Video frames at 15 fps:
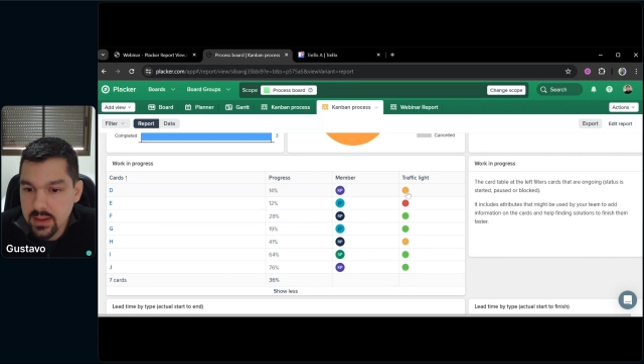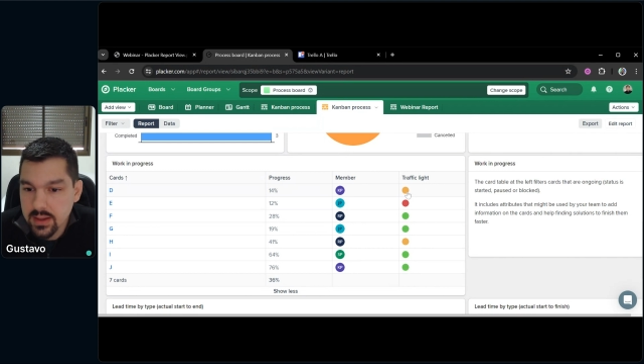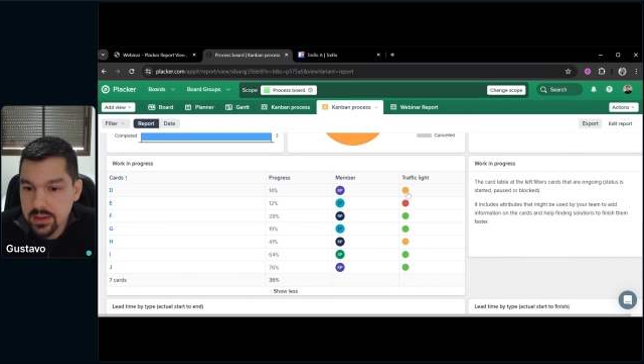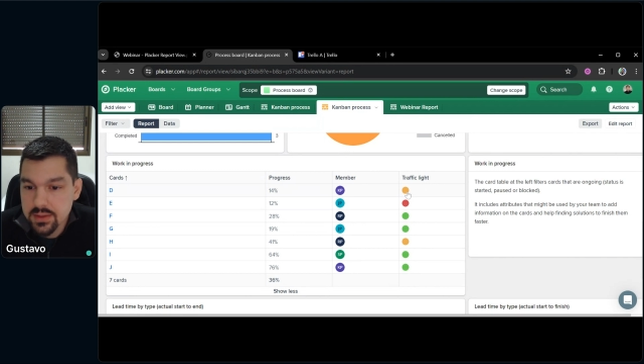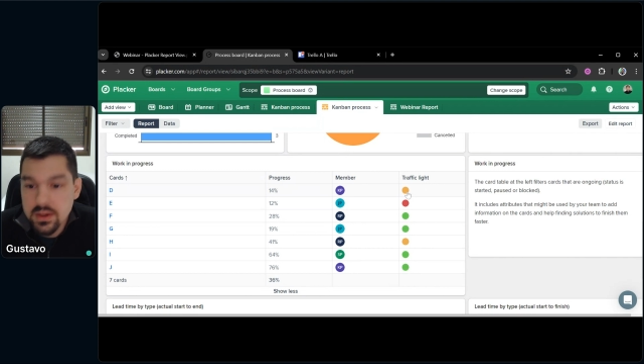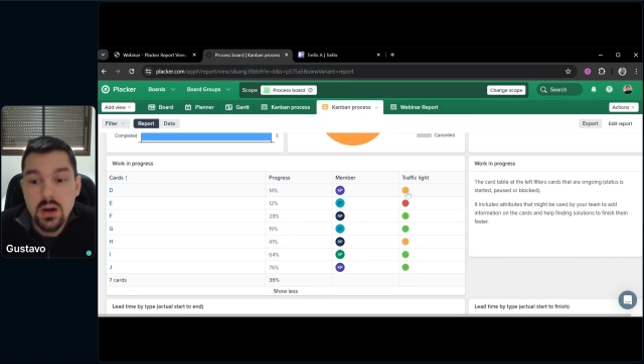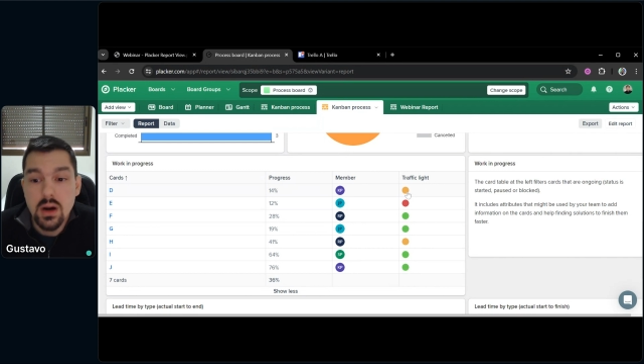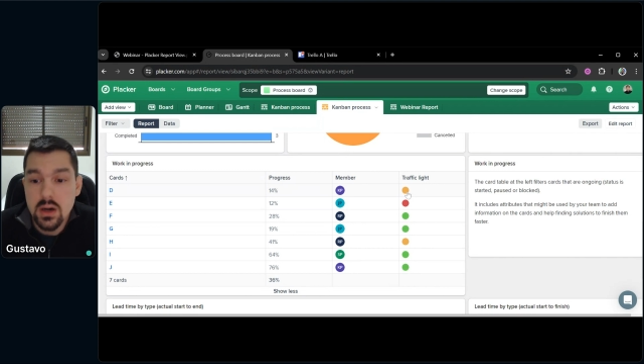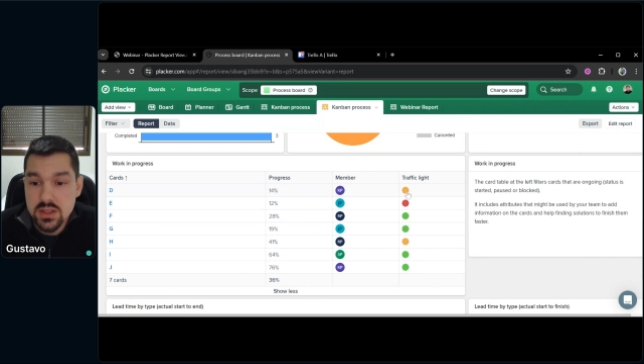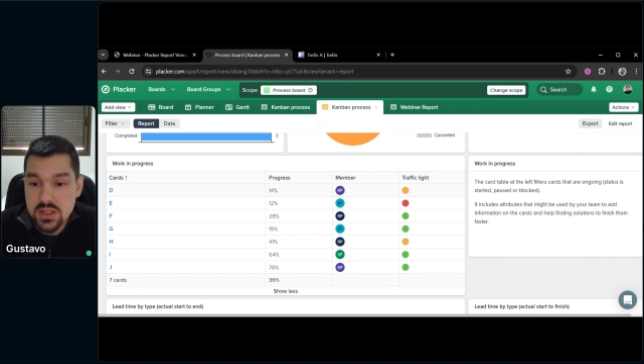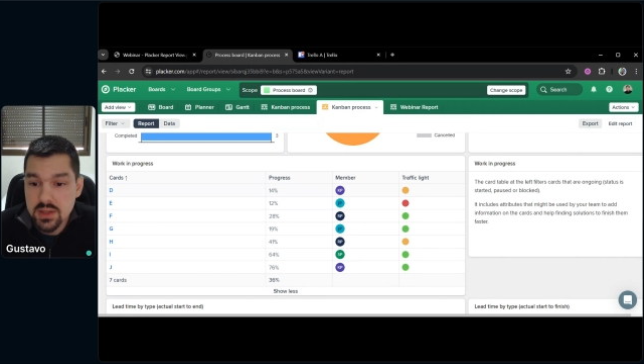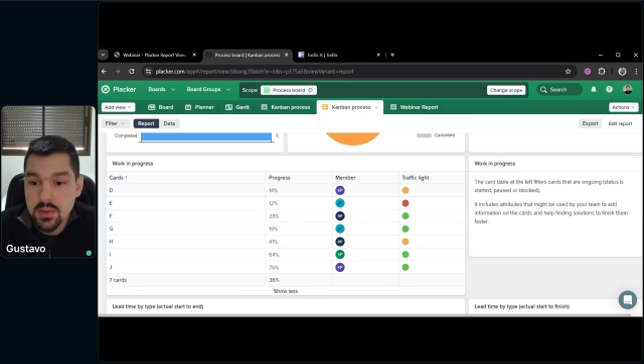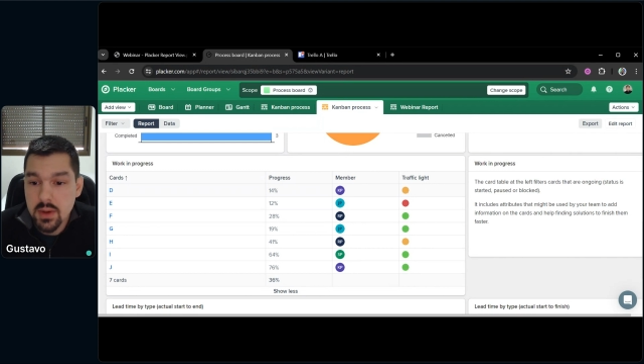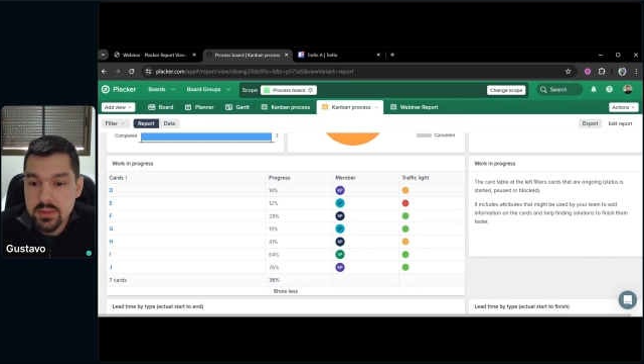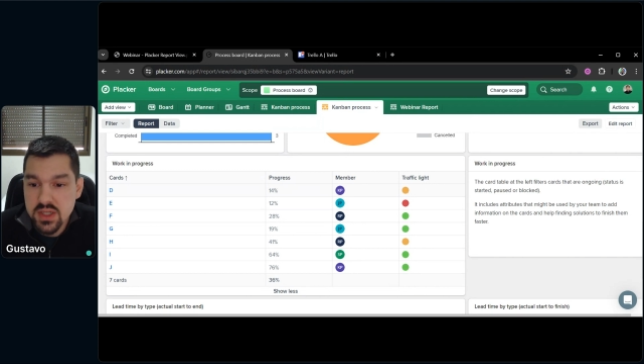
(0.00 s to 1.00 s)
there are
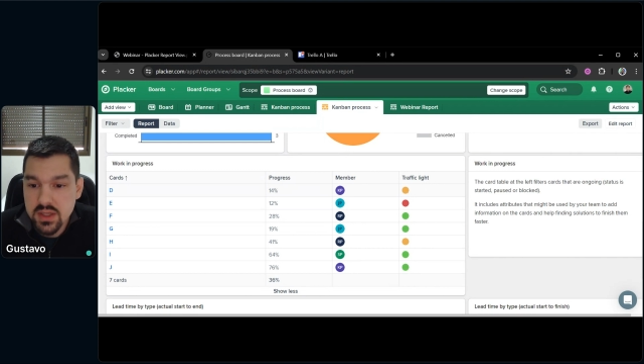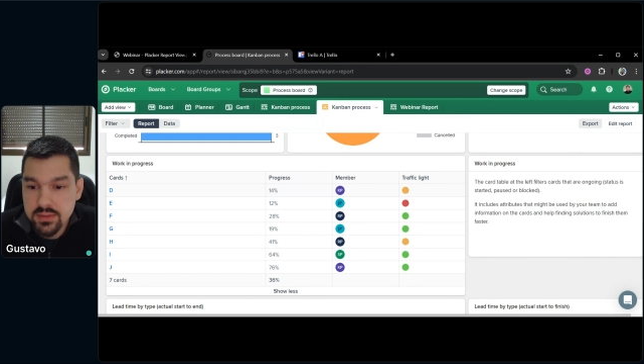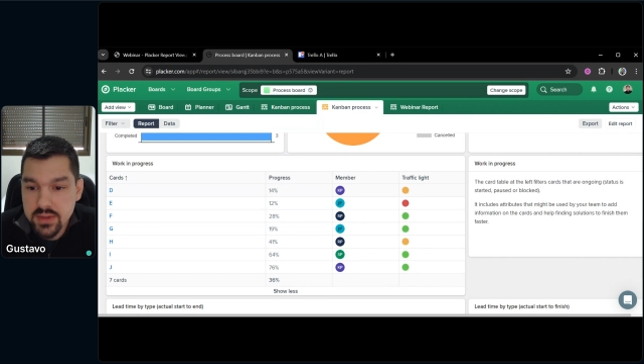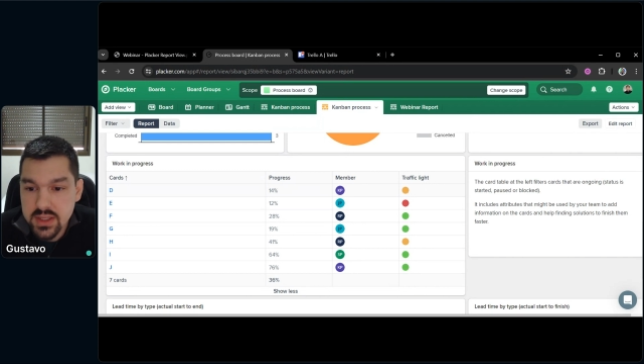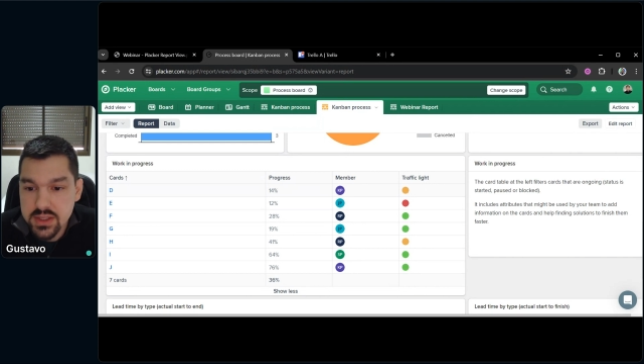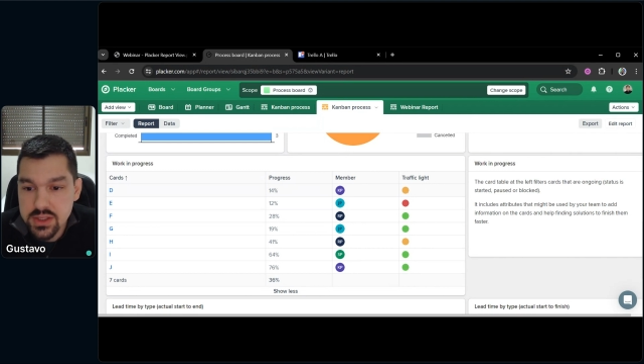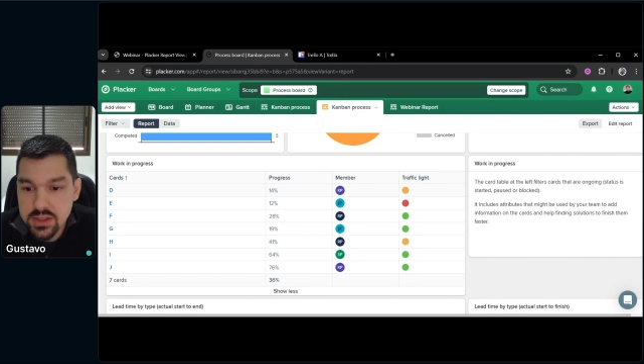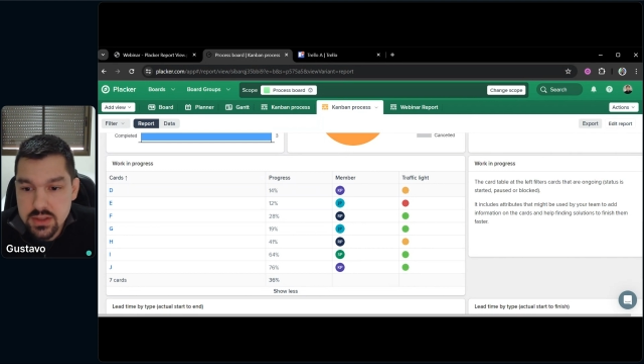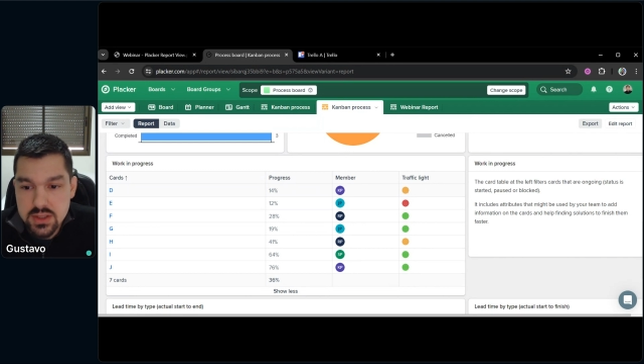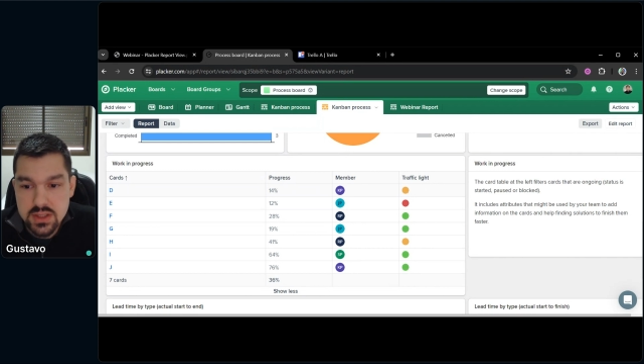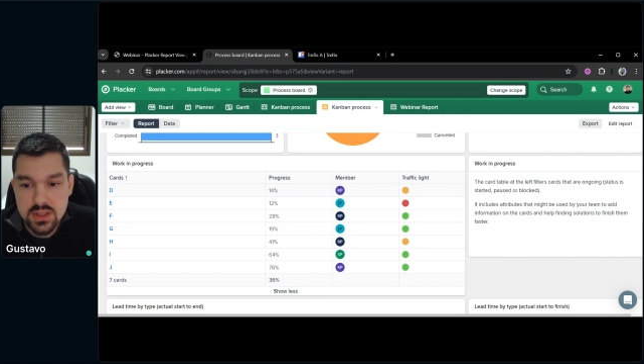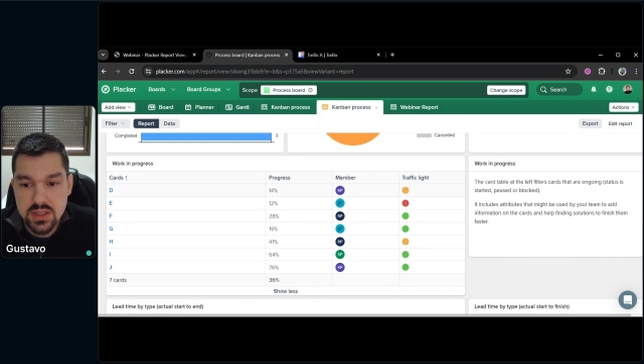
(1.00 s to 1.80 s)
some observations,